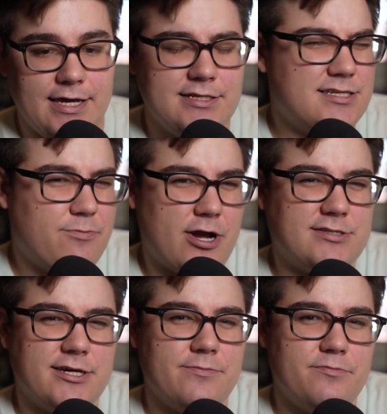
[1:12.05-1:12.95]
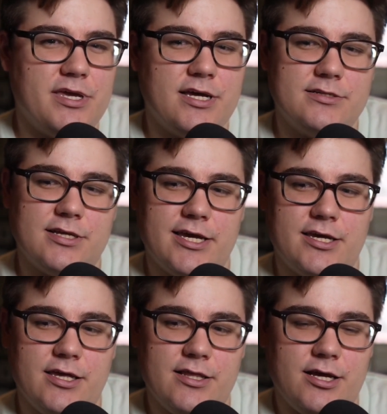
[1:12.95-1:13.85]
depressing because
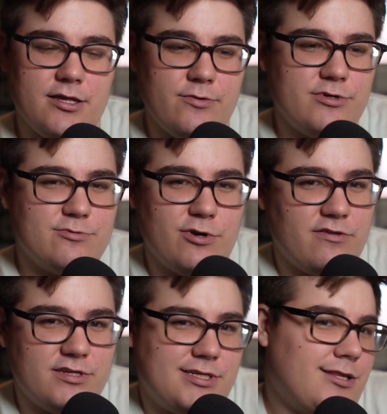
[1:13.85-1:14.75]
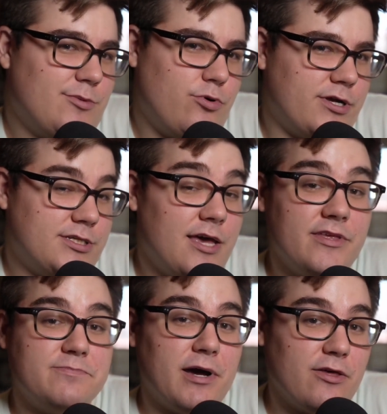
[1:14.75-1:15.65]
like that, it was one of the selling points. And
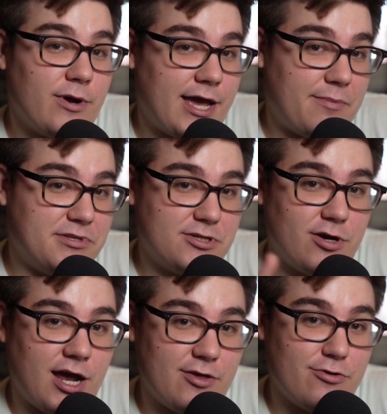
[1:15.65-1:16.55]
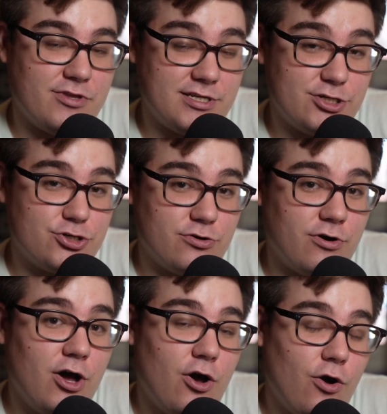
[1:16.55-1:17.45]
this, by the way, happens on either the digital
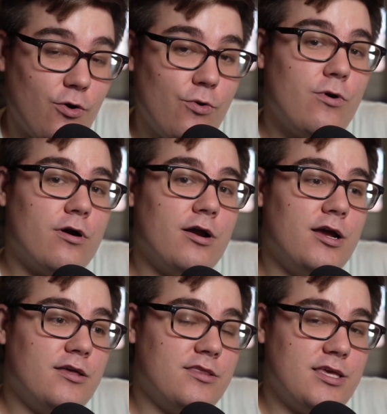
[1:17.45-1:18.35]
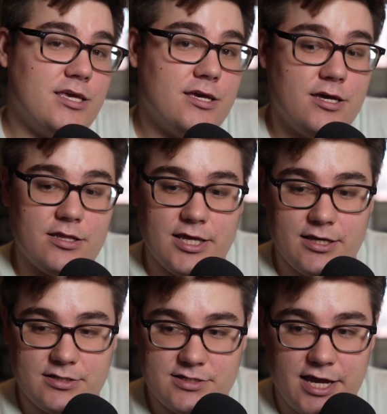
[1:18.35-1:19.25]
or the like
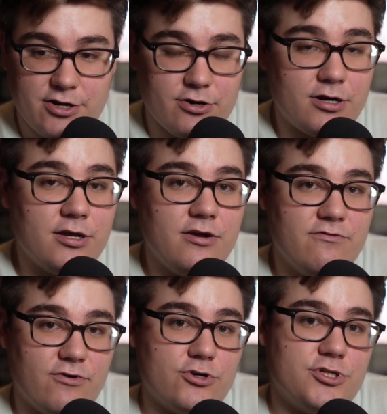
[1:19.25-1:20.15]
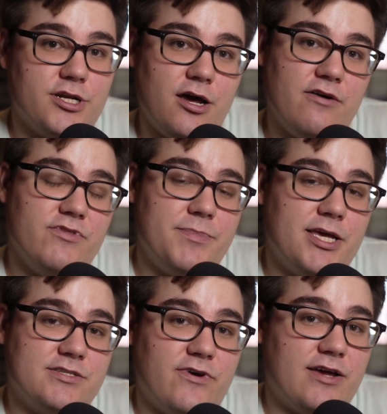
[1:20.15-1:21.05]
standard version of the
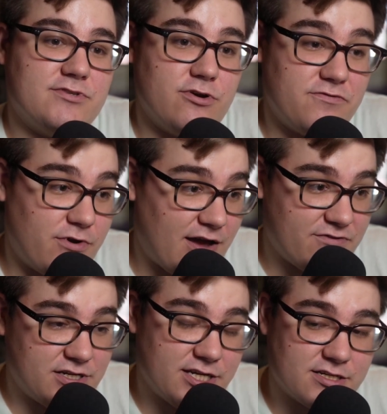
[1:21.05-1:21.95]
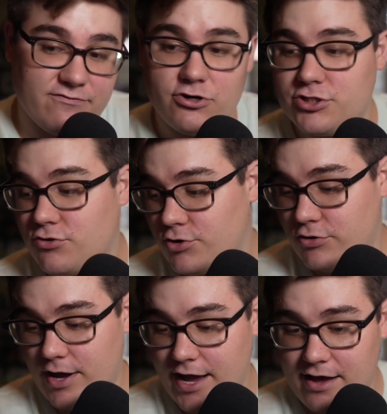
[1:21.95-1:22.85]
PS5. So if you have the disc version or you
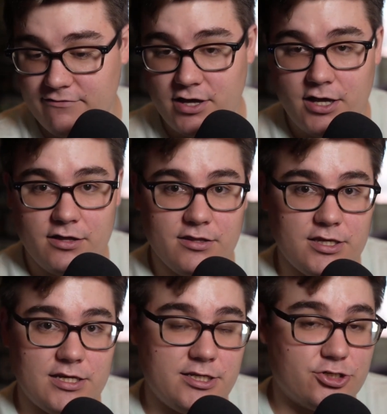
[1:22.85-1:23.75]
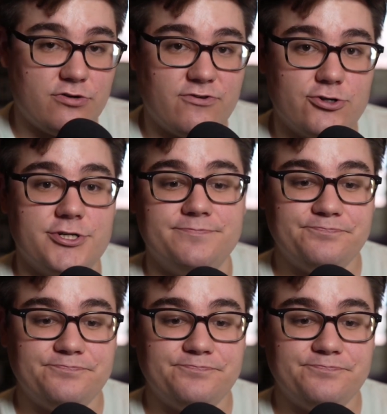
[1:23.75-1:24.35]
have the digital version,